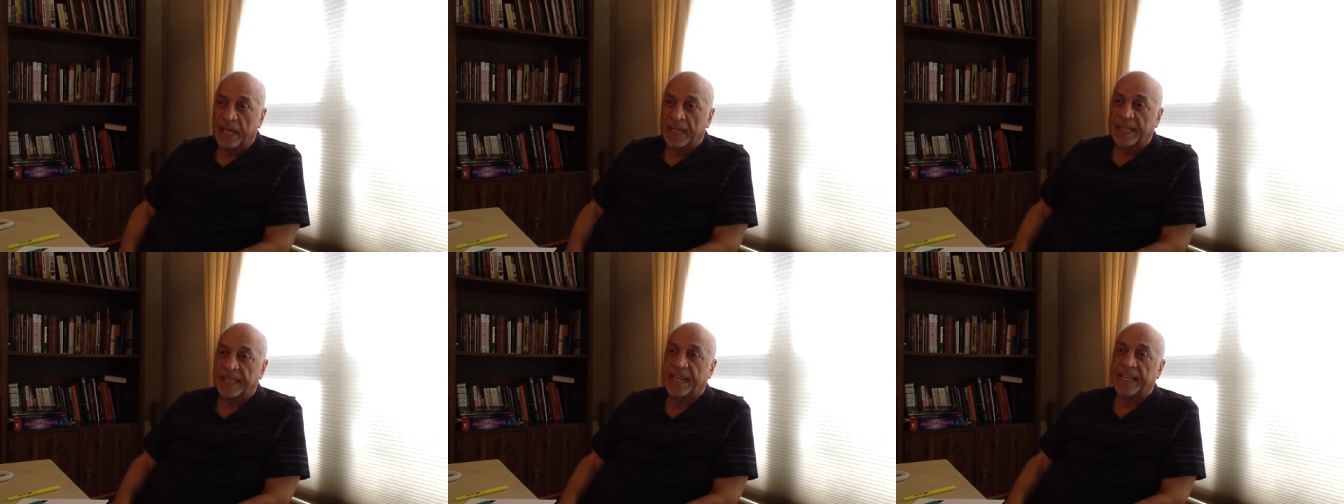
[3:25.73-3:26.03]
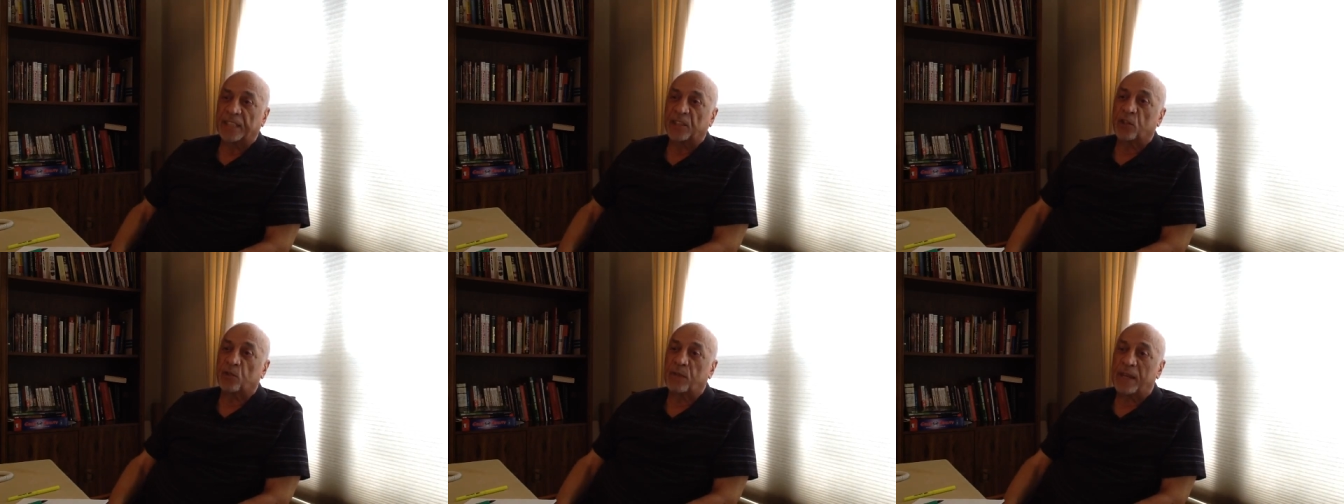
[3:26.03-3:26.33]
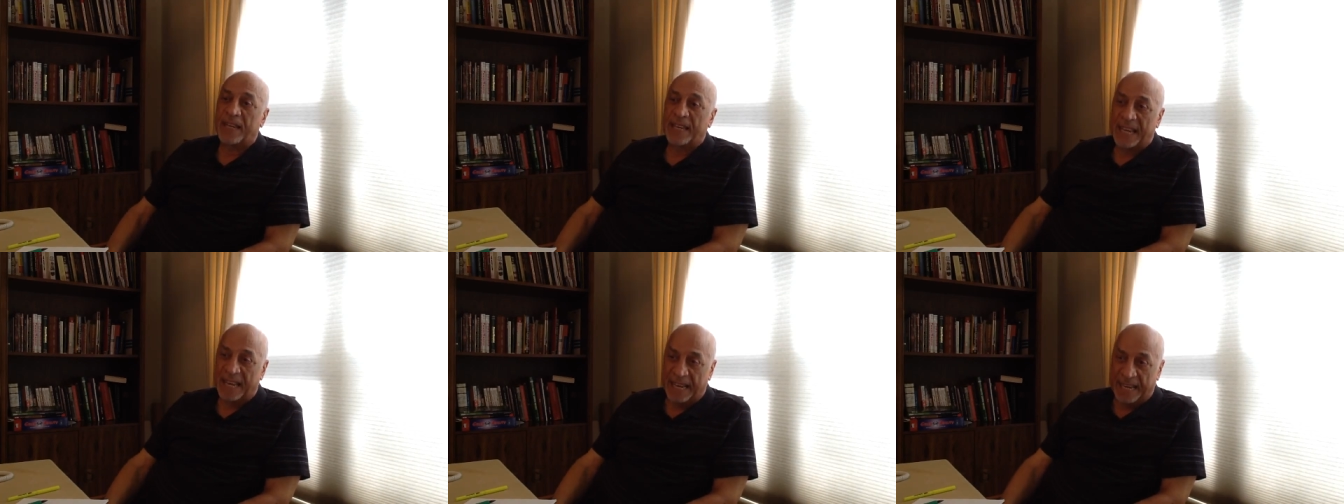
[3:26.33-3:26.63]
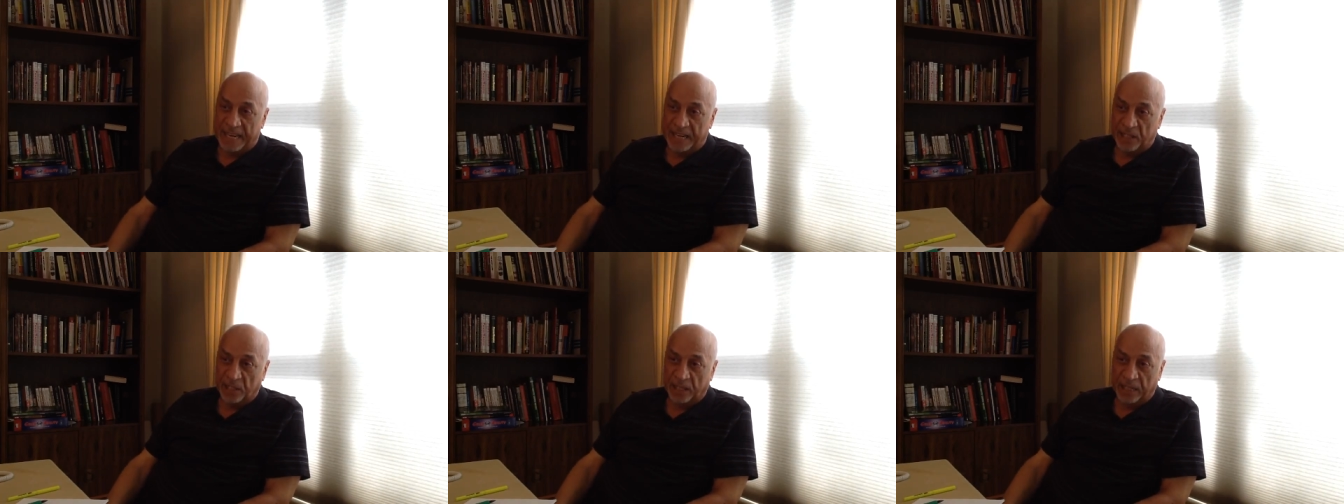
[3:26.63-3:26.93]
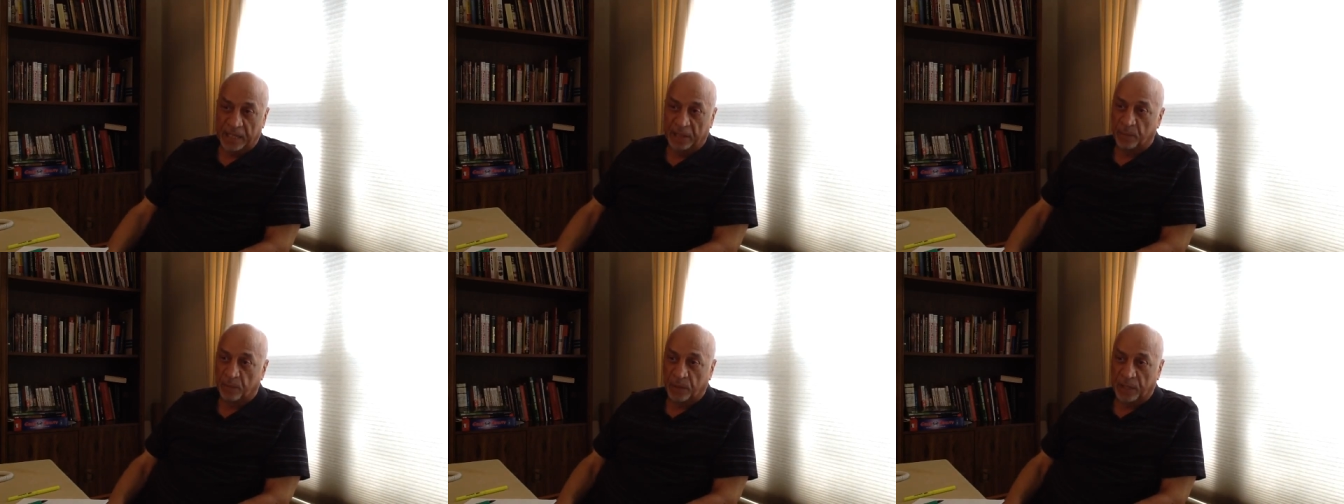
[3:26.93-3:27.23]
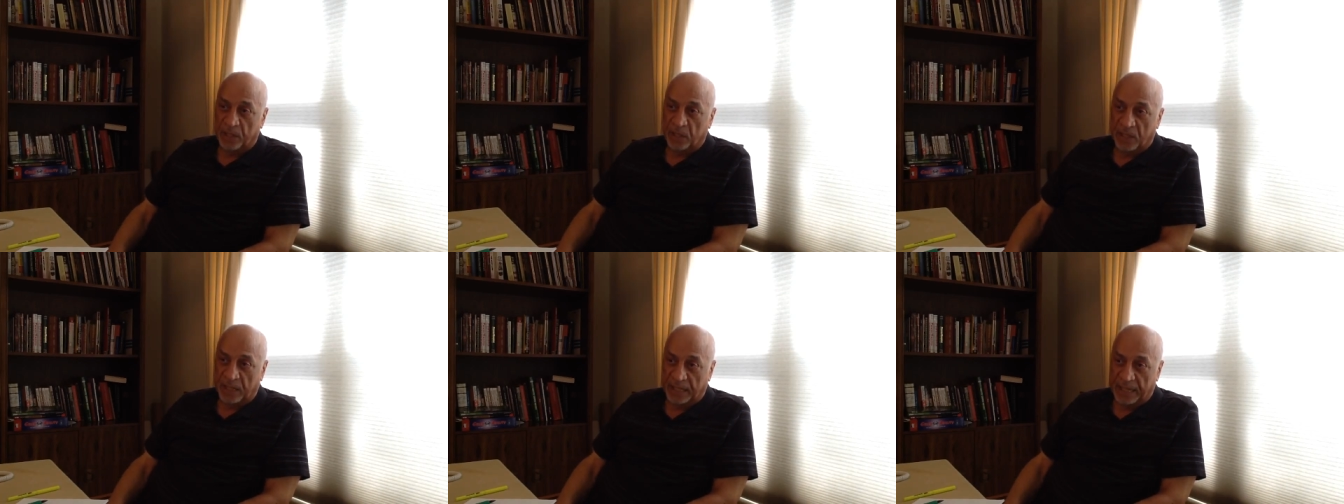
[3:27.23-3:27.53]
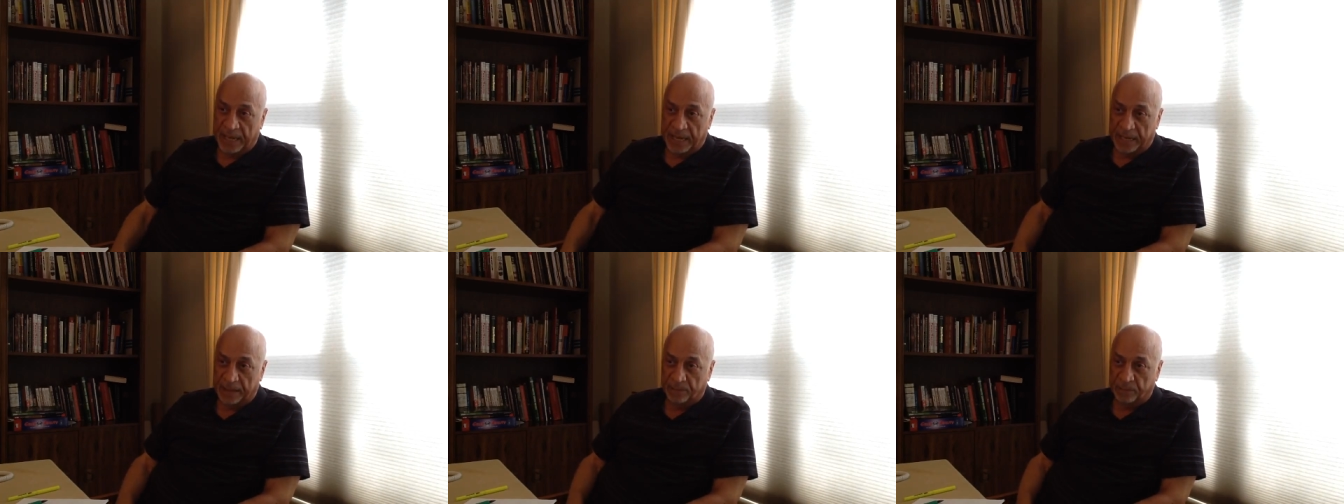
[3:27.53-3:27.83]
to get straight A's in any place he
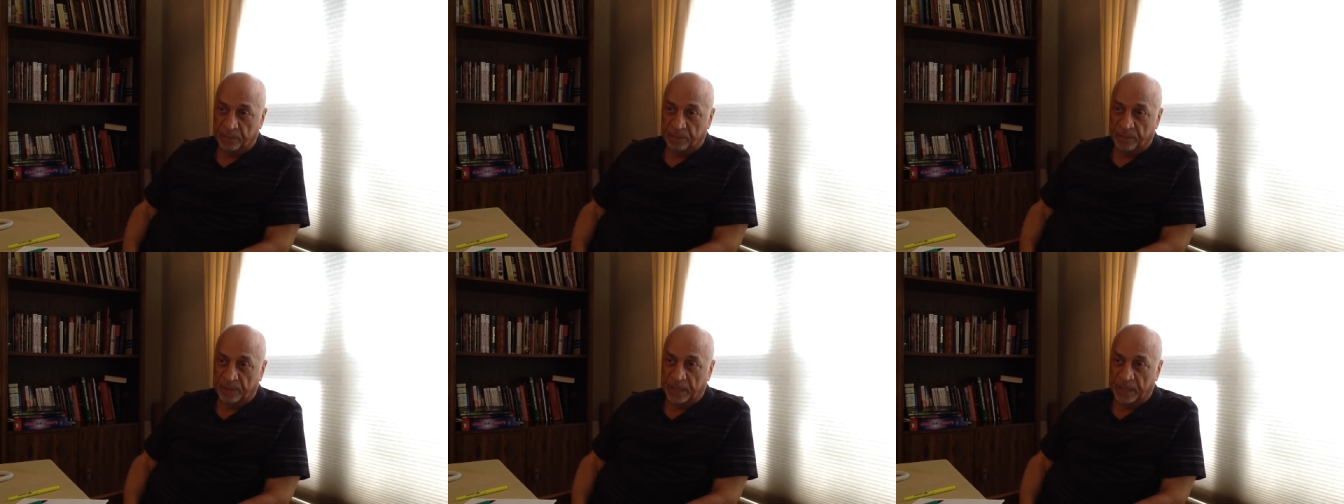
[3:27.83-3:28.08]
can,